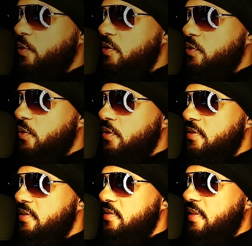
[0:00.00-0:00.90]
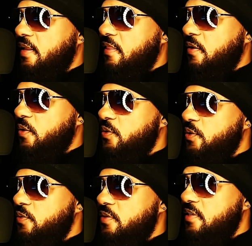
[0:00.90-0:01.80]
resources that those
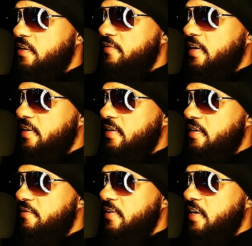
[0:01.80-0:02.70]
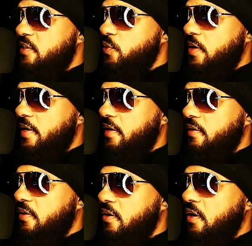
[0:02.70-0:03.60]
who self identify as white
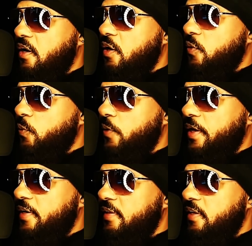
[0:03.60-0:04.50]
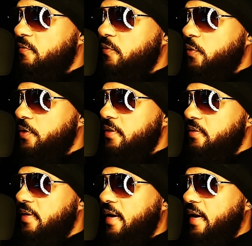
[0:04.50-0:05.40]
are readily afforded
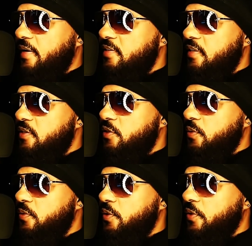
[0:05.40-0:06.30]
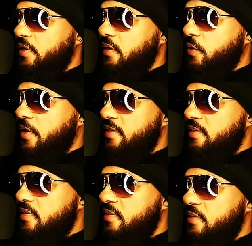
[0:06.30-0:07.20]
access to during a
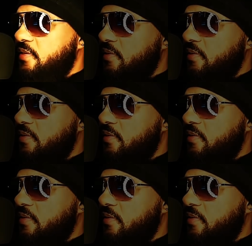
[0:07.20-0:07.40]
crisis.